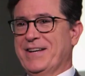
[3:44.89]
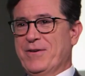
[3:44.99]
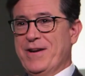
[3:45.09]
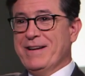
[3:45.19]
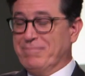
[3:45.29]
All
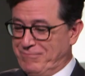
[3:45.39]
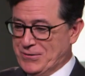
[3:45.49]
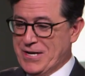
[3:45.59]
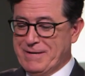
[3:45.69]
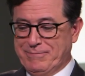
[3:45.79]
right.
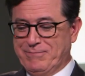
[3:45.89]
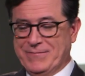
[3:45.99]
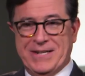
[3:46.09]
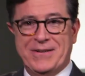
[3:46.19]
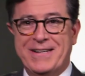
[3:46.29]
Great.
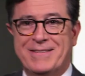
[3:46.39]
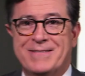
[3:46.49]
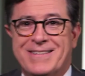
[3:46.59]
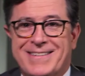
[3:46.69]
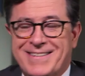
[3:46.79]
All right.
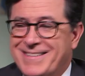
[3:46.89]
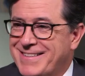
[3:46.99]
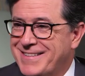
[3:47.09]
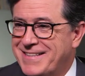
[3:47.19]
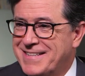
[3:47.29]

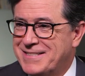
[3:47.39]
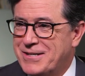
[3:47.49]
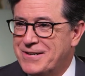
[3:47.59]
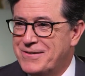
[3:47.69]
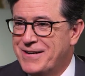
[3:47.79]
Things
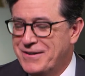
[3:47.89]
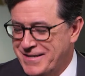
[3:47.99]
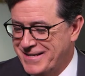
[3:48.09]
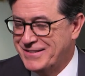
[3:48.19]
turn around now.